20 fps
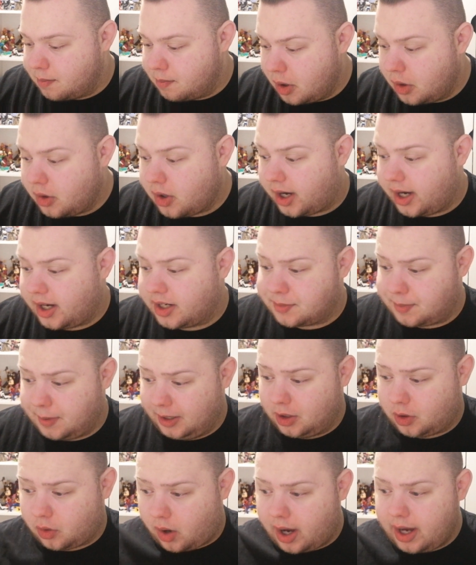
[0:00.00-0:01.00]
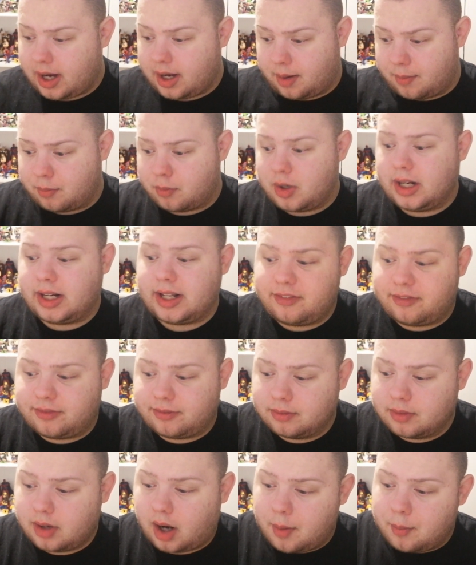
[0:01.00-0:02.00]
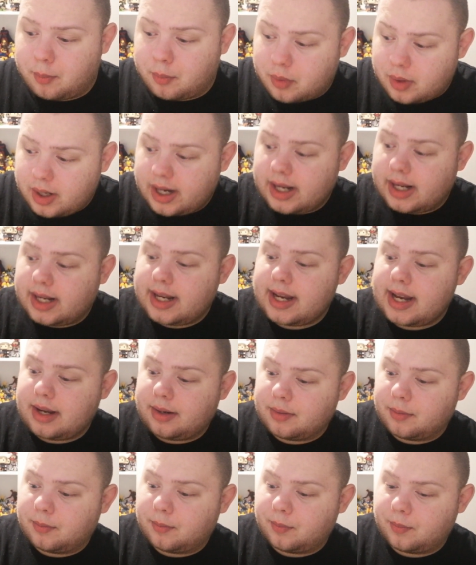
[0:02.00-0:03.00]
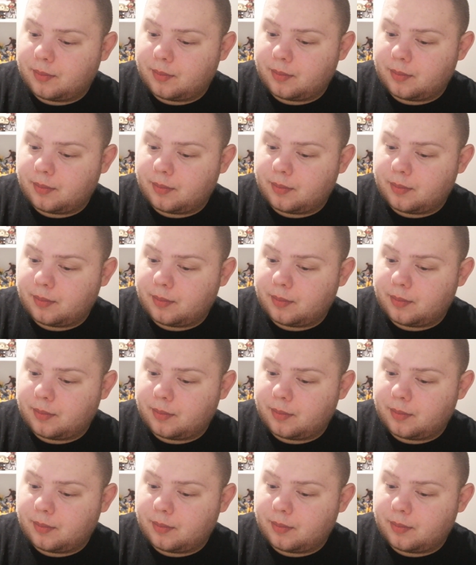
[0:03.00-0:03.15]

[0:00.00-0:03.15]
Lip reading: Moon Knight has been great, and I'm really